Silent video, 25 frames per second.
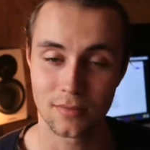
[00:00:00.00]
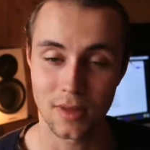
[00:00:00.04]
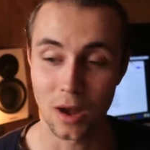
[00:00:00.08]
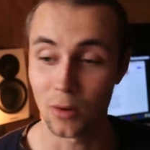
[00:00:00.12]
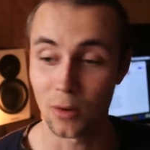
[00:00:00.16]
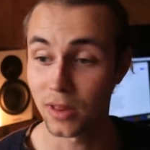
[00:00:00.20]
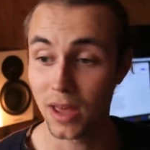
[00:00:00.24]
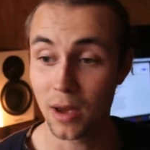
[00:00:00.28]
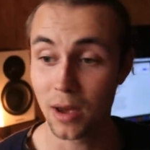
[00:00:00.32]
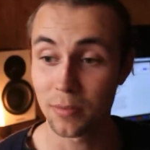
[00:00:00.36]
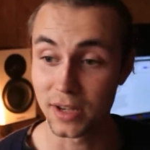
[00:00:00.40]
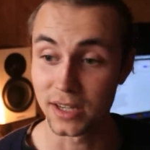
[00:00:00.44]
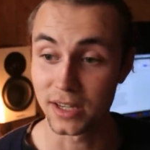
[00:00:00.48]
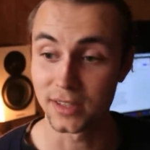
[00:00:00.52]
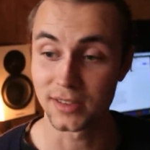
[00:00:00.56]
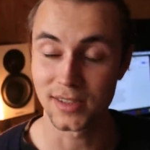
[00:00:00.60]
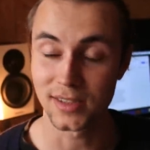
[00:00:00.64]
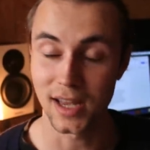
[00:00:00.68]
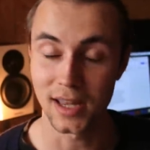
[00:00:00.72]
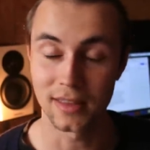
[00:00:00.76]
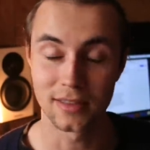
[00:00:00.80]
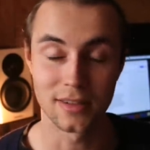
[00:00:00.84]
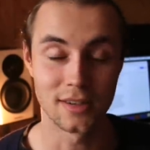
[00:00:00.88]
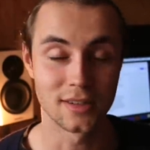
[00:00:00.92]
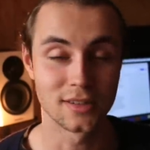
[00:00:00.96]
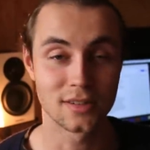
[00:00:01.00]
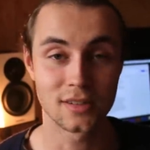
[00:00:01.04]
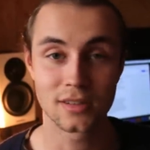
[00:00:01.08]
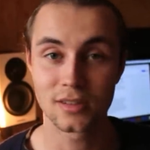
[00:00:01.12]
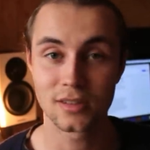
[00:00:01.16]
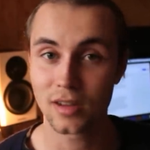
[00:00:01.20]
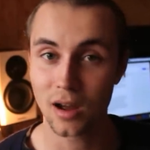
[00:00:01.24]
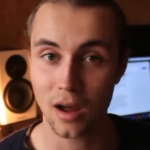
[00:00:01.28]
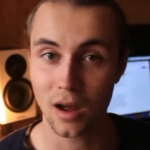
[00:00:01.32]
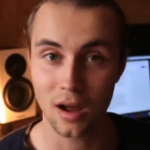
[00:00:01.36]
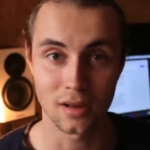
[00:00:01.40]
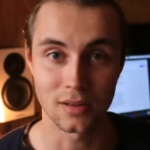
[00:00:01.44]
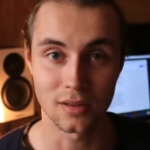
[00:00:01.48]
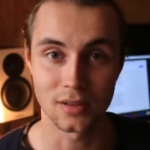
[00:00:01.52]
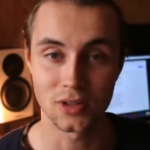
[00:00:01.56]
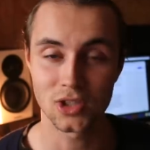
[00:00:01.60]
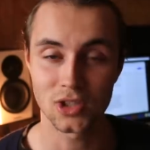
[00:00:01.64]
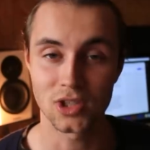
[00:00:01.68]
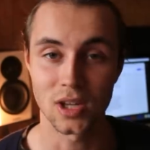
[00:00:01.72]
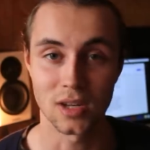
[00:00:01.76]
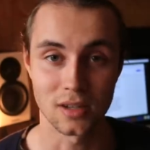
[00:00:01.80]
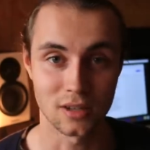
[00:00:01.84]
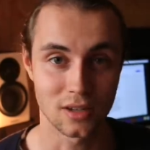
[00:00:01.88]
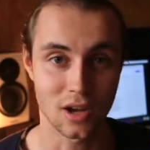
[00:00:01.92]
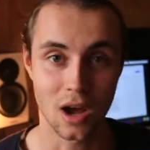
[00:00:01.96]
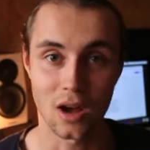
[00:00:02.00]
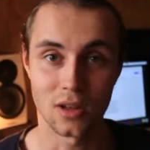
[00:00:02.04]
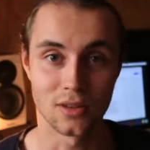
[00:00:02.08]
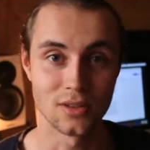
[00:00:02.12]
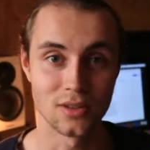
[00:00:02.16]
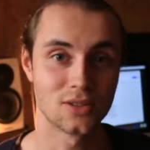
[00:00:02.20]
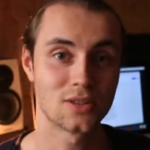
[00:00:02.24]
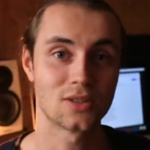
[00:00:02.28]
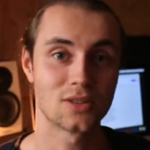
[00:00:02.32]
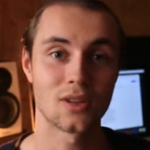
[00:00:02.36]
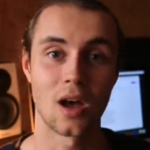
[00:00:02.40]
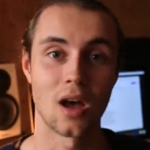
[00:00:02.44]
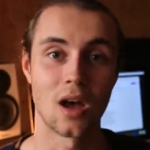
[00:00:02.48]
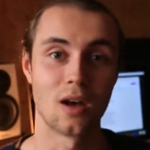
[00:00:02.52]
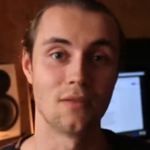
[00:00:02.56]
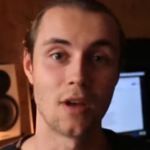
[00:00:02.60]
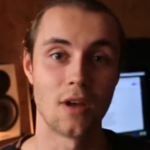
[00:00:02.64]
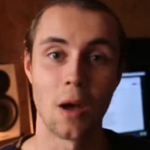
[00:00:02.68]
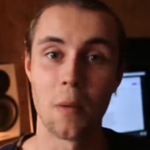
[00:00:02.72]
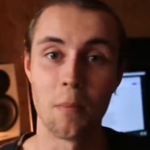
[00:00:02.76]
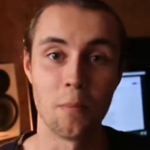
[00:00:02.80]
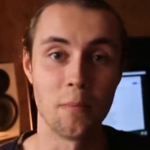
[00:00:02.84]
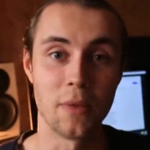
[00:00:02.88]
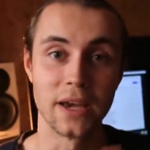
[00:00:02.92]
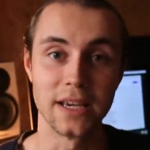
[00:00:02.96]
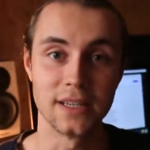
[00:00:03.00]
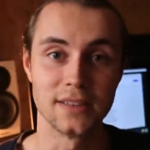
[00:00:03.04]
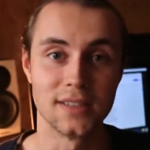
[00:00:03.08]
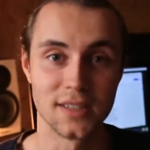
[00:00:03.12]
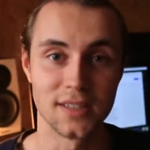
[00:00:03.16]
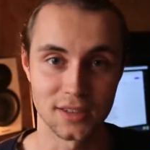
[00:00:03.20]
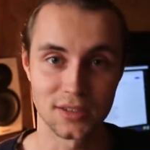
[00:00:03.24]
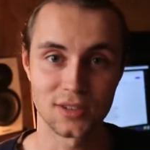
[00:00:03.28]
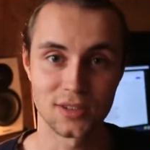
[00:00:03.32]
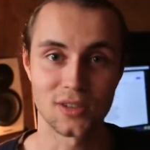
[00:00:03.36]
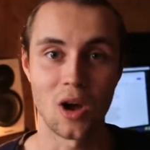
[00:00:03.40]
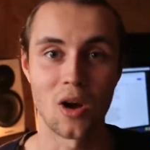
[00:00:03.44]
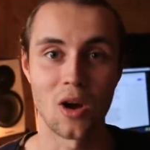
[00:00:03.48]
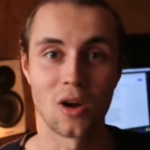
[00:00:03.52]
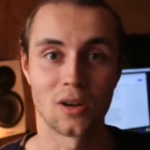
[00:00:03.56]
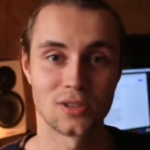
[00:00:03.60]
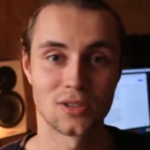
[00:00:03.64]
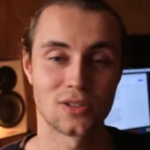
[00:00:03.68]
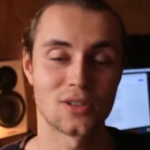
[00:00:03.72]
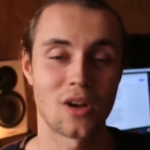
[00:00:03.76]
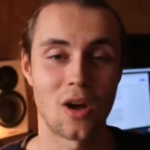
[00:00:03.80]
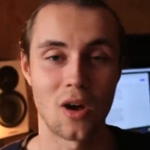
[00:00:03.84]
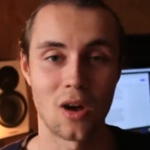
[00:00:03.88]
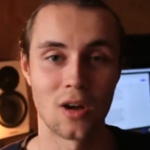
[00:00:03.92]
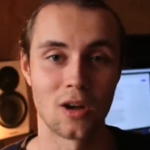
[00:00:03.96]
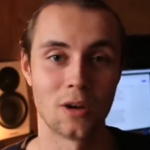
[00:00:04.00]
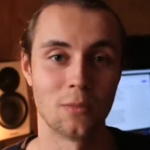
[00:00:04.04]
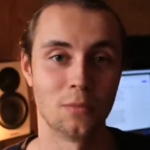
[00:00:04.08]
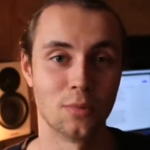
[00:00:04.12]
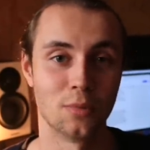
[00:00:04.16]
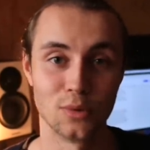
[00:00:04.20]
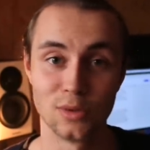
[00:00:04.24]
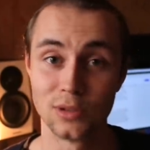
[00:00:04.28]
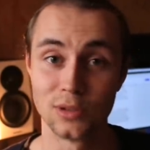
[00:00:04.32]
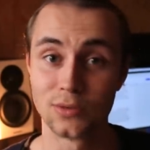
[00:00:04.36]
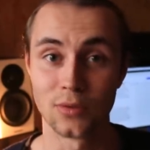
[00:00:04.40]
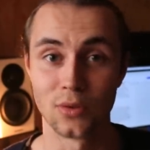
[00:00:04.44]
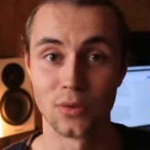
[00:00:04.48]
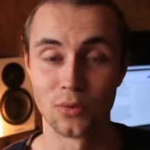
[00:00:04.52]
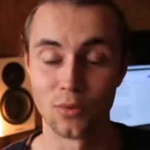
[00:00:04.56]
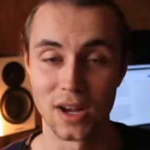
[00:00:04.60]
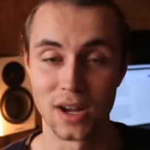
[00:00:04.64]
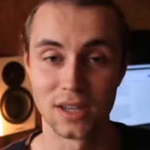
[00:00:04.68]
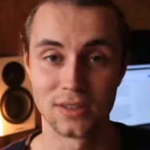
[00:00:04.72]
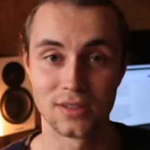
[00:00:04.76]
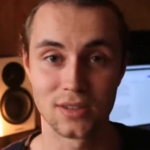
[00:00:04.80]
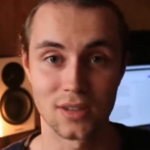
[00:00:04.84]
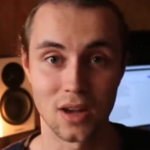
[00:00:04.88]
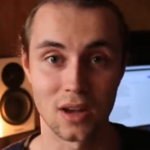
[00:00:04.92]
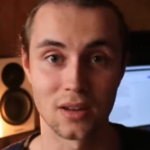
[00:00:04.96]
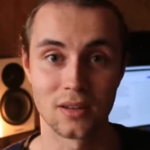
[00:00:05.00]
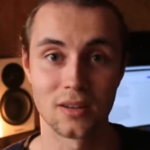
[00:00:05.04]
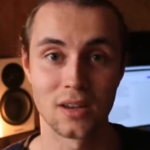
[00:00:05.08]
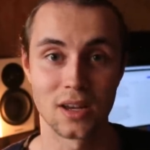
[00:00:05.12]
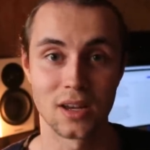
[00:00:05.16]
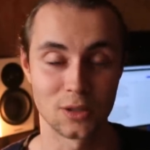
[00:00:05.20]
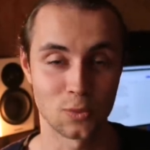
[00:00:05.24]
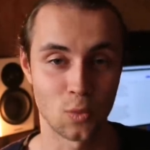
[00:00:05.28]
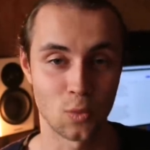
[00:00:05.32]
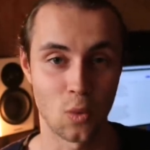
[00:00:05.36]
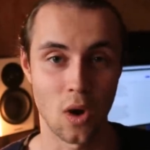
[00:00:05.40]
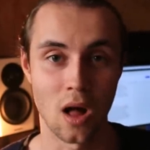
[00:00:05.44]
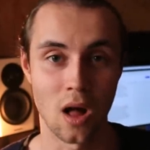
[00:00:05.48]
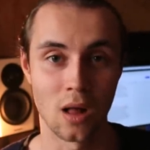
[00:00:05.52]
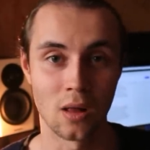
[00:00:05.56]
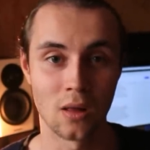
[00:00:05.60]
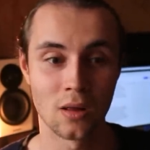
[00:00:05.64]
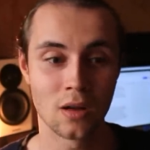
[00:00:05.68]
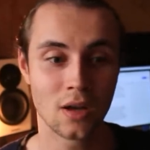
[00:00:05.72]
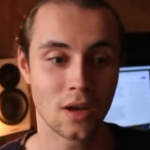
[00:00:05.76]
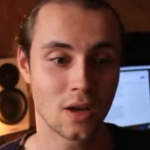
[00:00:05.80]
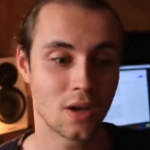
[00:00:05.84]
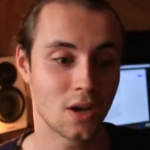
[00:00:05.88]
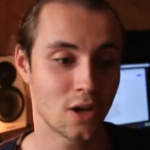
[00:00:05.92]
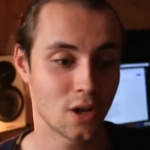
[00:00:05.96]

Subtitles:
Now, with that being said, there's tons and tons of amazing songs on Blues for the Red Sun as well.